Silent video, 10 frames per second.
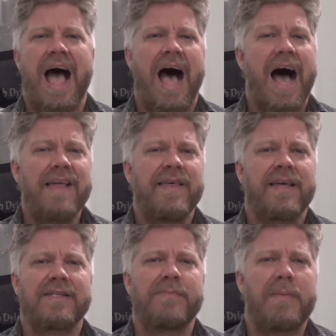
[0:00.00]
I think
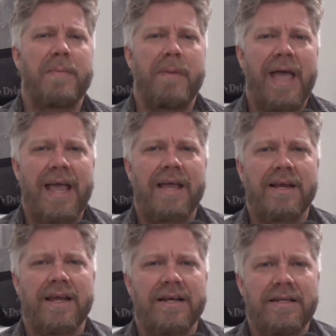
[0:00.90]
it's maybe pain
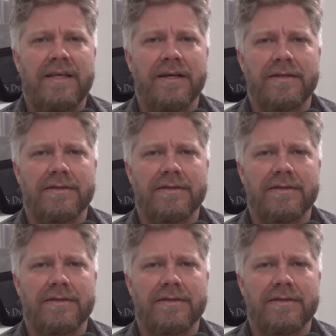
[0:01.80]
and guilt.